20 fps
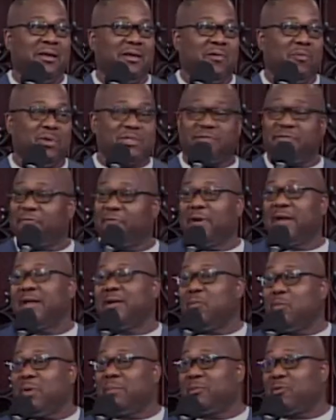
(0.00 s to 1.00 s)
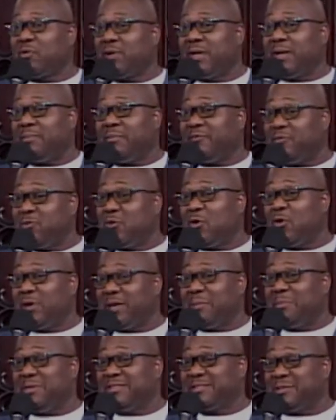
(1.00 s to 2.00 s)
was afraid of whipped cream. If you're going
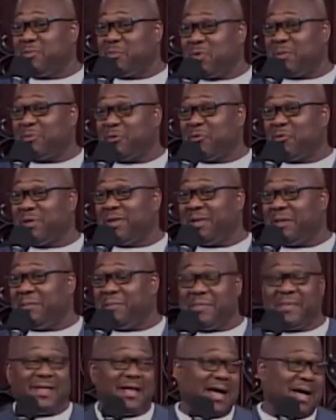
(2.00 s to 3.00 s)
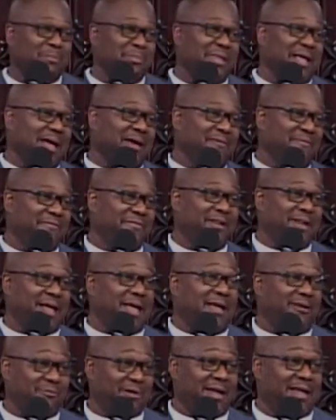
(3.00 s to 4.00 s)
to give me some whipped cream, I'm down for
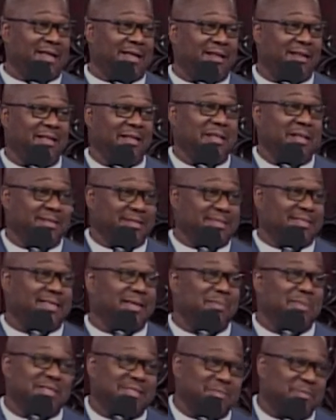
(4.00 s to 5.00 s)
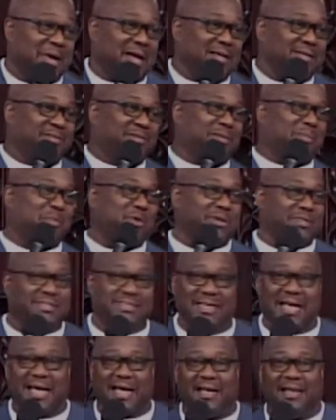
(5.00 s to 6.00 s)
that, right? Just give me some ice cream on the
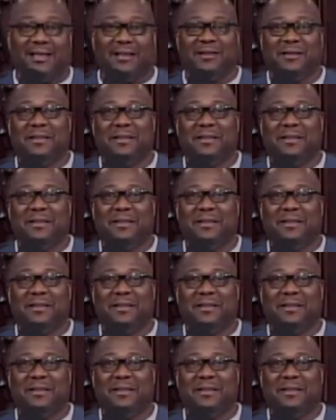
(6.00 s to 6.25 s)
side.